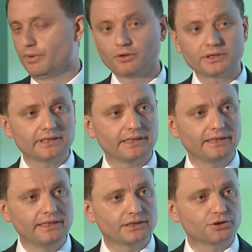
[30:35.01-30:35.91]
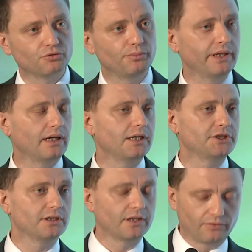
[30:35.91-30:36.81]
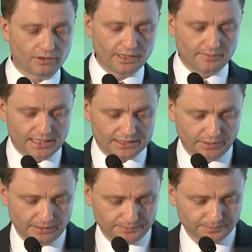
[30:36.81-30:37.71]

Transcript: because this should be an agenda for them as well.